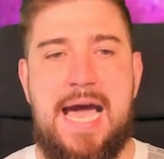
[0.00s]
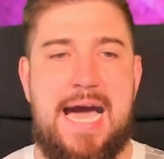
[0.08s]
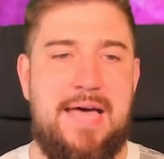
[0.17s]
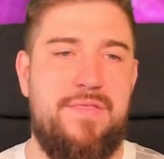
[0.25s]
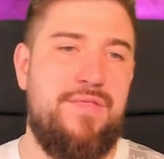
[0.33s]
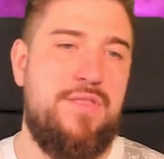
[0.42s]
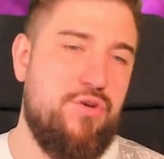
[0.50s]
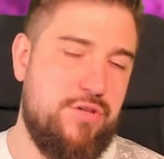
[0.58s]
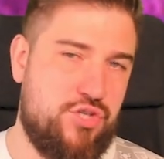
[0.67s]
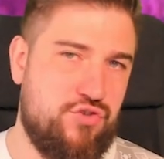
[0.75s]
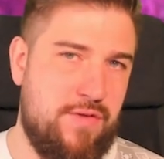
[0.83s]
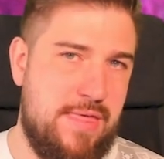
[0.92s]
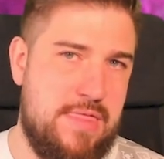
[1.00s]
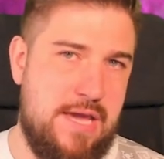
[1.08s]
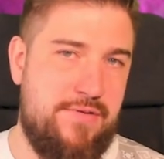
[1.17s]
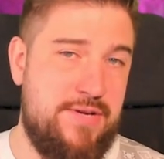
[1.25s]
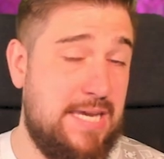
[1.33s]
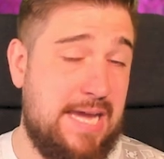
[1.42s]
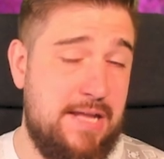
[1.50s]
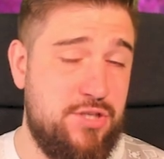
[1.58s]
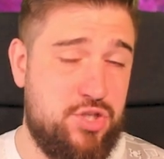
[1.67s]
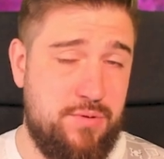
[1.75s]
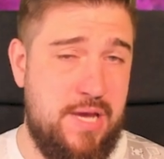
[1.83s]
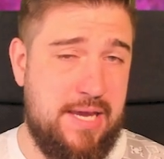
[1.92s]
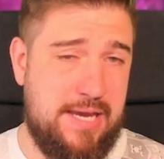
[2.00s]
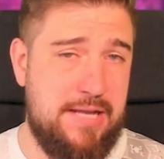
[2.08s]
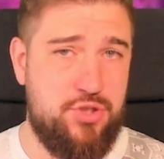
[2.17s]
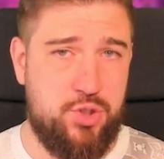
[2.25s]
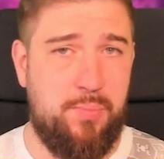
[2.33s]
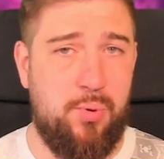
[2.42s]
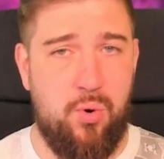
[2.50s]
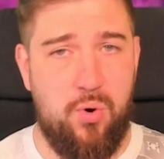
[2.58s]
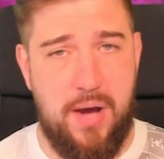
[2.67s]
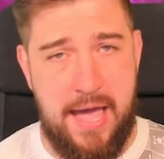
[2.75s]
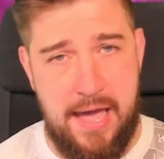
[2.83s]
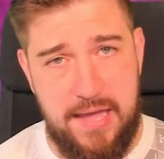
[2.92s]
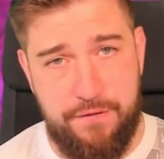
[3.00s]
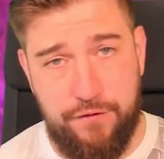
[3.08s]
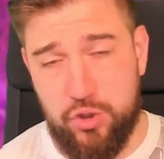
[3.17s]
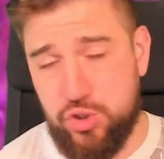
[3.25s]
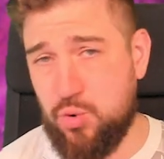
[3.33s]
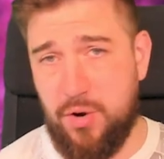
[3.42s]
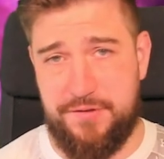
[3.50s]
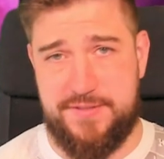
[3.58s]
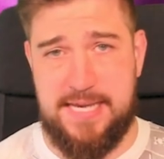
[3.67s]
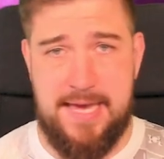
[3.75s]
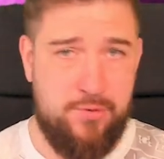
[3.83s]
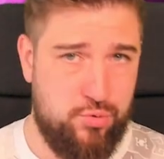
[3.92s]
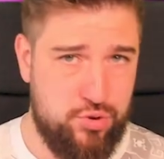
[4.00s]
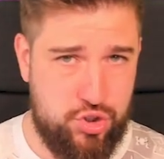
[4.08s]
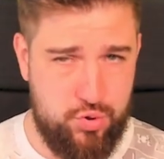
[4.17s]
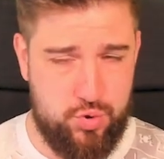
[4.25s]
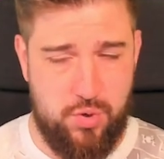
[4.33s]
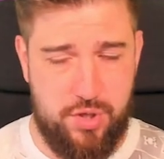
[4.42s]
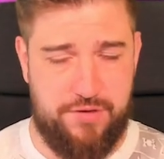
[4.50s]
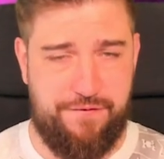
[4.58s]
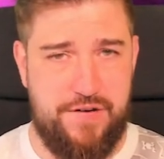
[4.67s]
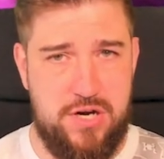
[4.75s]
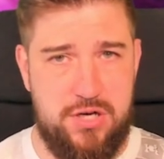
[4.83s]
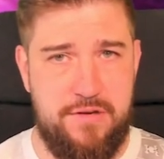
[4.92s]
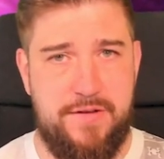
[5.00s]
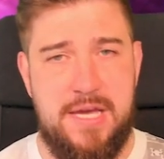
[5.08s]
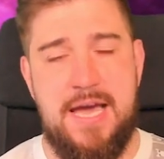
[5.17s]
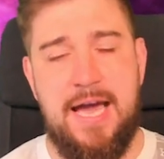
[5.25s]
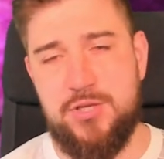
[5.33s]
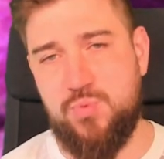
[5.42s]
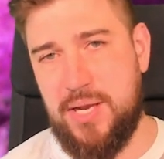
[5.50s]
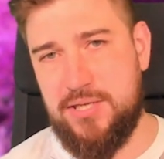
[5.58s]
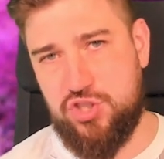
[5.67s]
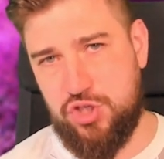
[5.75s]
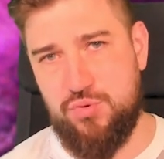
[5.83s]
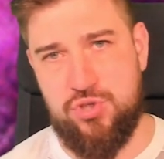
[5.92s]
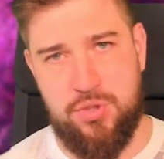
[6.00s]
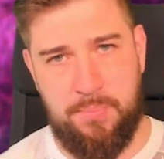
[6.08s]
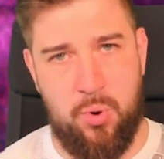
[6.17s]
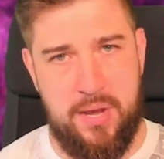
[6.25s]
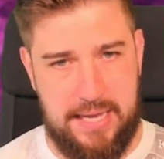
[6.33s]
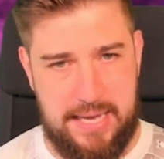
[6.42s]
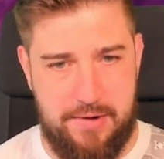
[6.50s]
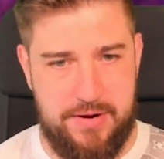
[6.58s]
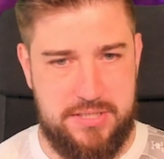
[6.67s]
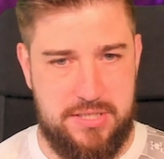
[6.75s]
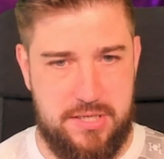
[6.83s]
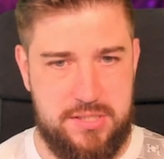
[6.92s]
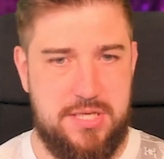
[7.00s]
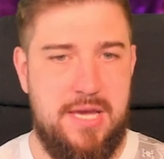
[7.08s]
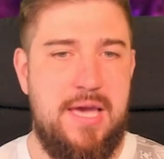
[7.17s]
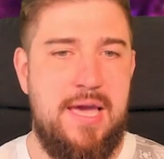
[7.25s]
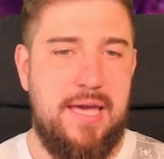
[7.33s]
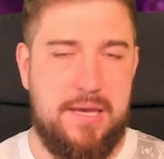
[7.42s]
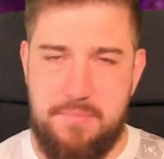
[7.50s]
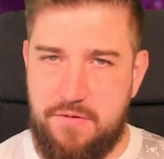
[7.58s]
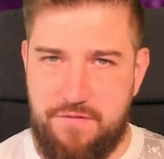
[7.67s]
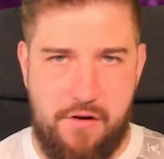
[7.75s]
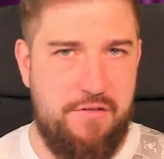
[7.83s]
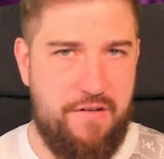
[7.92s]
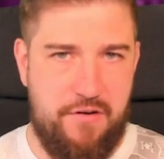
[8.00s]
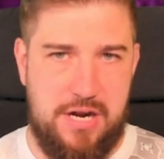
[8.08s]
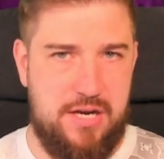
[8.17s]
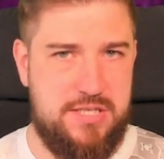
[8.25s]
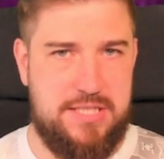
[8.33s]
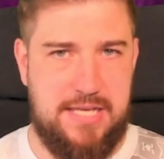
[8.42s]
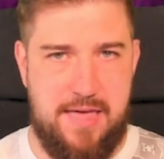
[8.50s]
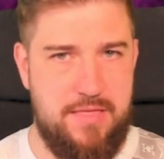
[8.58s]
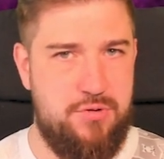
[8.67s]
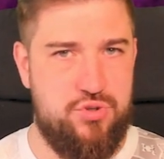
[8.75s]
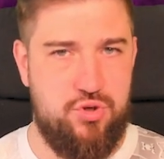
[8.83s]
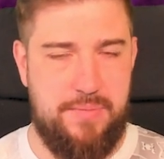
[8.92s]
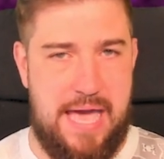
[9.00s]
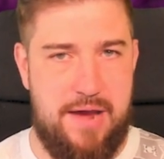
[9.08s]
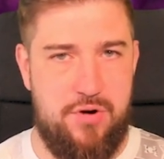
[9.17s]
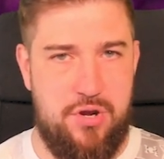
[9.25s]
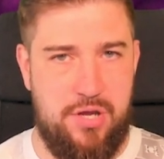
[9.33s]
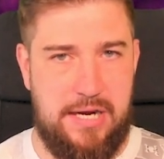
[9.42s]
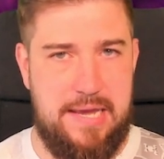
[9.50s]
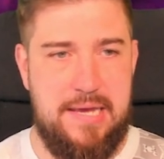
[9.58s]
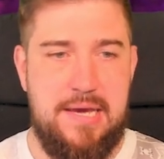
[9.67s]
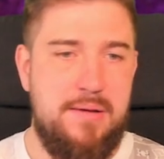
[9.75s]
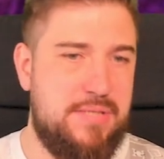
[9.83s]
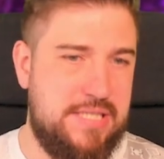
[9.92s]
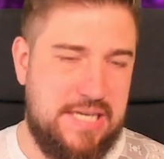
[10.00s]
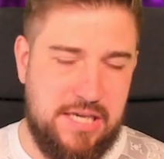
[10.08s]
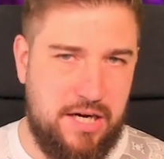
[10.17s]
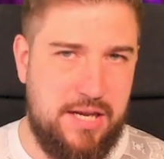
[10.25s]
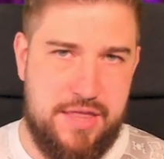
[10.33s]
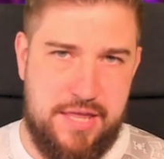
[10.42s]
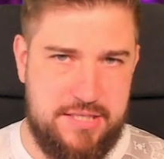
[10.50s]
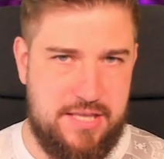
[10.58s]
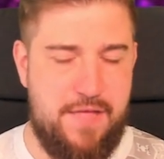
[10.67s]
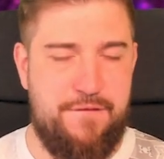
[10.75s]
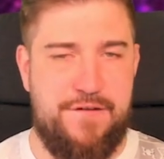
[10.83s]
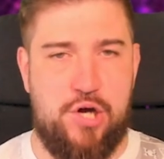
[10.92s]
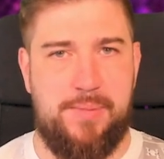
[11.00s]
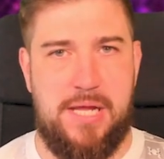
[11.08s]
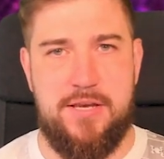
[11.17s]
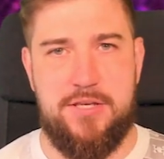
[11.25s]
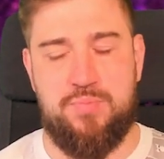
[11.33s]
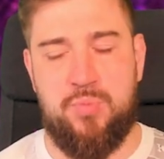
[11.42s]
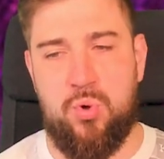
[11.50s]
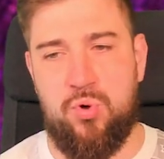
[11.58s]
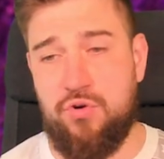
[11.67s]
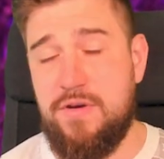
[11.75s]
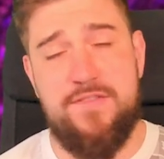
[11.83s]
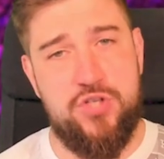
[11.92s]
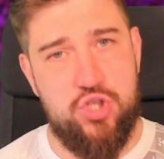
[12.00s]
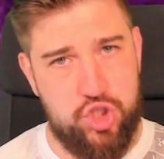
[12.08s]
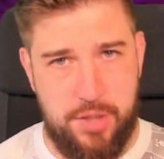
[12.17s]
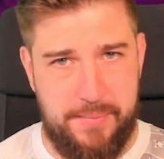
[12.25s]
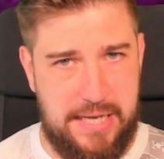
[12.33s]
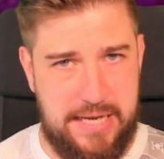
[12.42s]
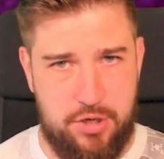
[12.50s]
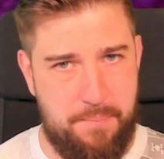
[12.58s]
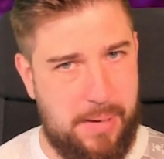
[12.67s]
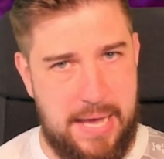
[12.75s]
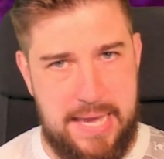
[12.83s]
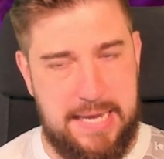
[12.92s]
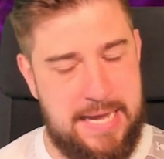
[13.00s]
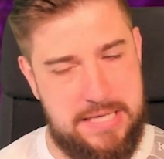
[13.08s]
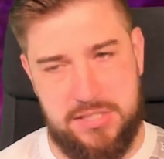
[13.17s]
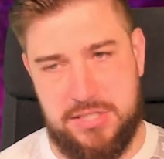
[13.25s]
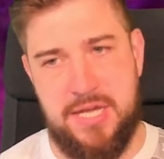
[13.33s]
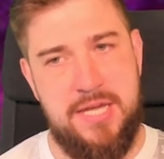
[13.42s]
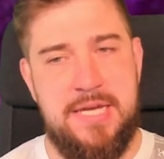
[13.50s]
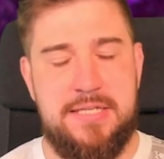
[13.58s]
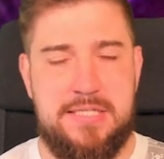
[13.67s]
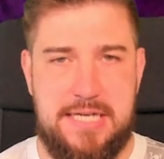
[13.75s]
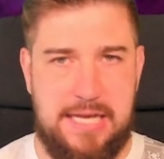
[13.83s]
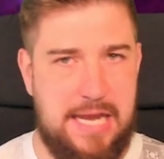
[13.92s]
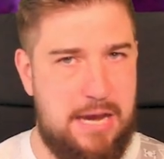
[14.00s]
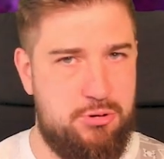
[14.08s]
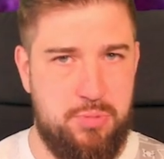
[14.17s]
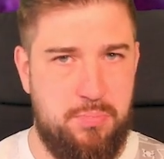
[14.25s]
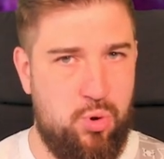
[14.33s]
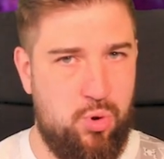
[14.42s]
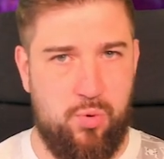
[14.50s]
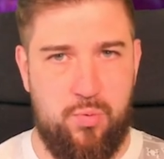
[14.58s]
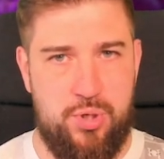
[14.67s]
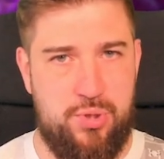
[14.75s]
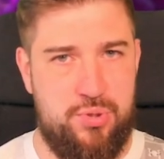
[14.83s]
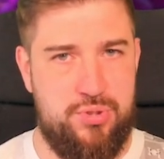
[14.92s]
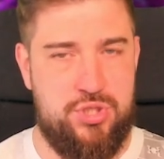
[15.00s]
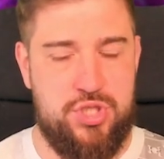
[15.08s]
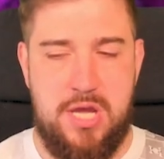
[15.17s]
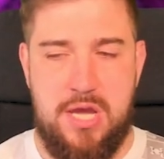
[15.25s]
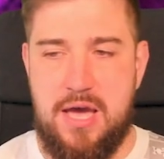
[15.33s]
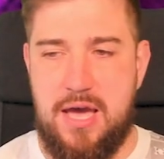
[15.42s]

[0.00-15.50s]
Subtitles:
And the other strength there is it can support a full squad of 10 or 2 squads of 5, as well as 2 supporting characters. It can be very, very nice to get those up there early, particularly things like the Foul Blight Spawn, or even just the Malignant Plague Caster to deal out some mortal wounds